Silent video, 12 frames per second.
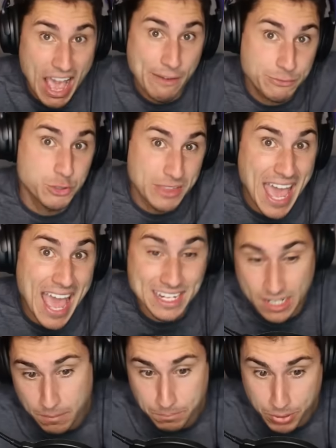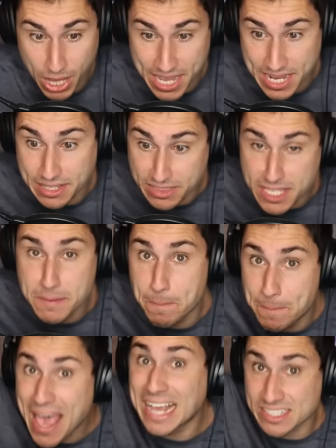After that, I'm playing the
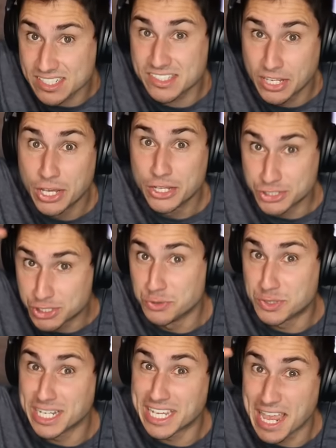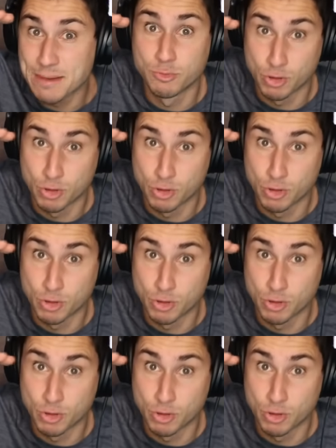best Suika game